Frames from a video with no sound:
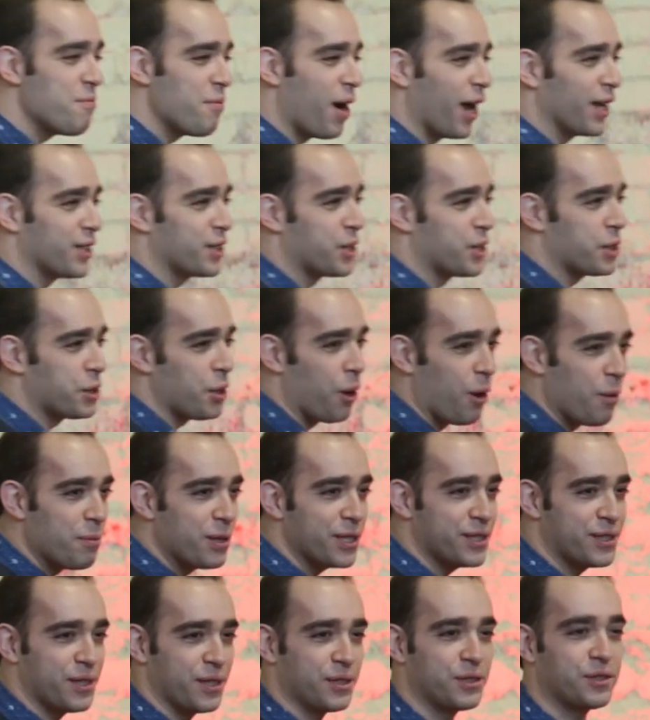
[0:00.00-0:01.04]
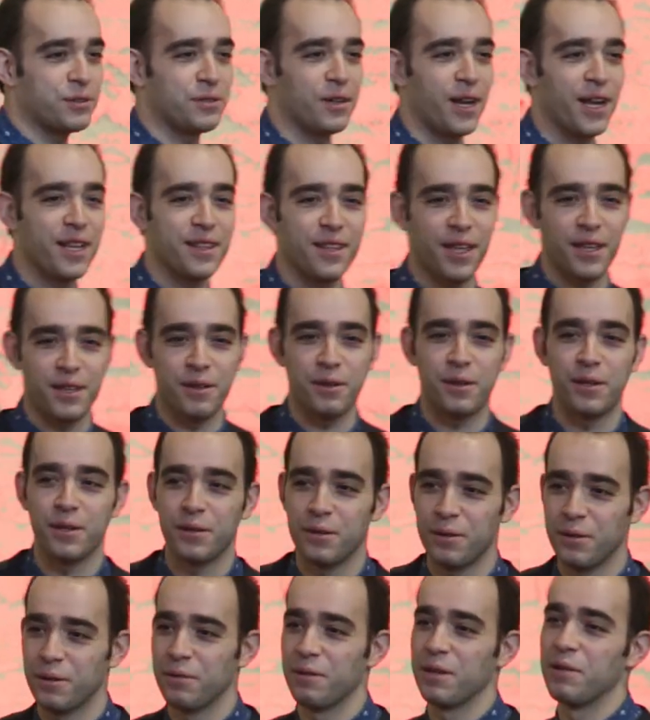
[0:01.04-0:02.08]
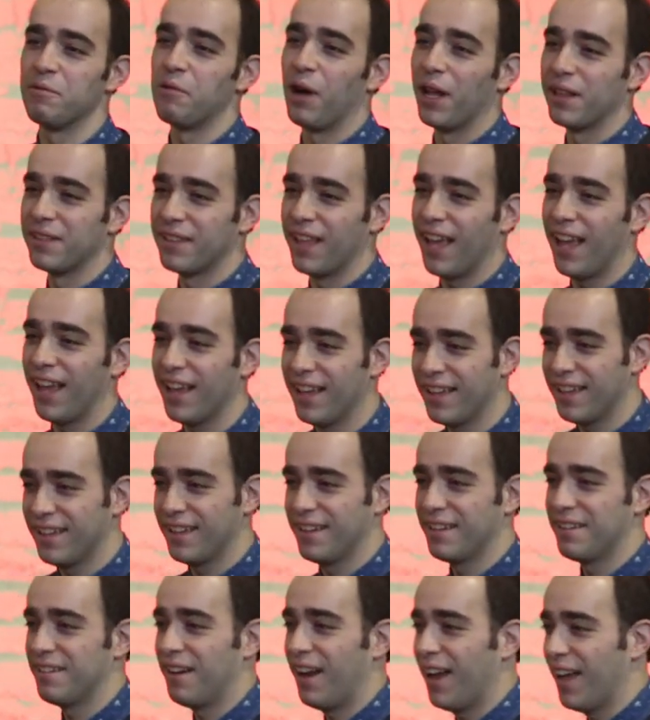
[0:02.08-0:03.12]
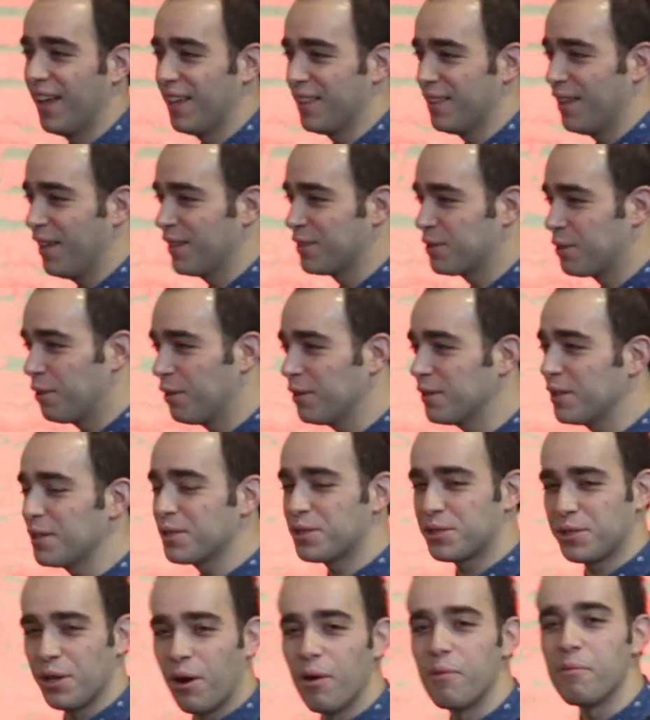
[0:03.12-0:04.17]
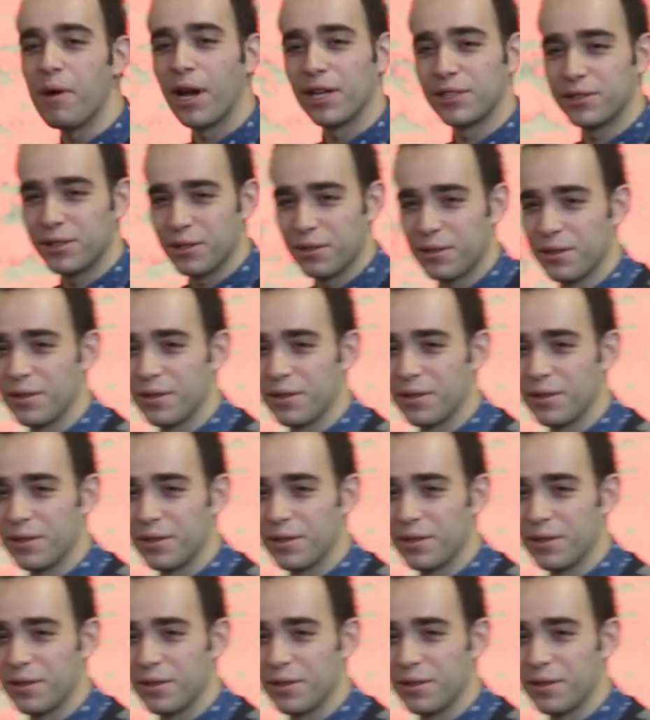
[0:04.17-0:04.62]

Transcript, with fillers: much Thomas the Train that you can do in one day. Right? There's only so much you